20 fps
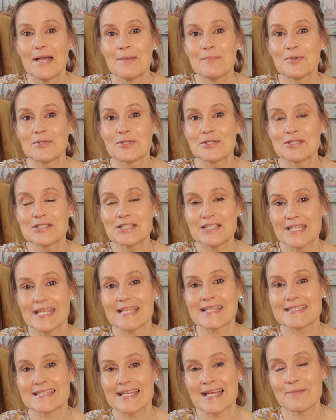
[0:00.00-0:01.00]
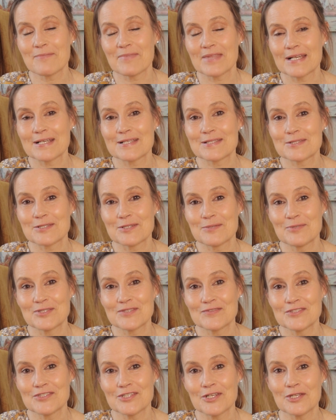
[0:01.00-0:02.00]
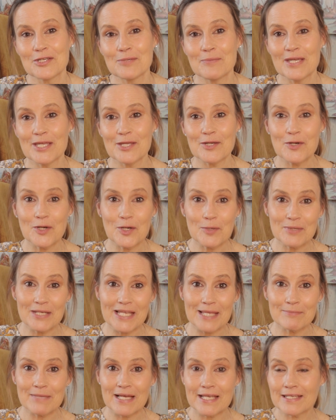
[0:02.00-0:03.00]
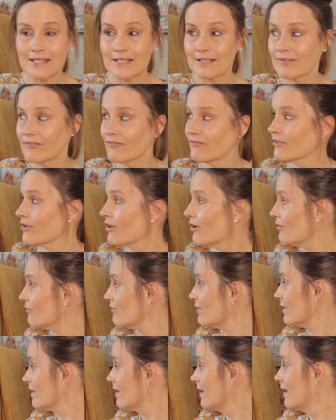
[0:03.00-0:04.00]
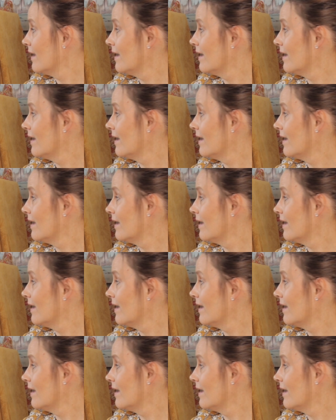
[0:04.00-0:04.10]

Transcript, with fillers: But until next time, thanks so much for joining me. I hope you like my little floral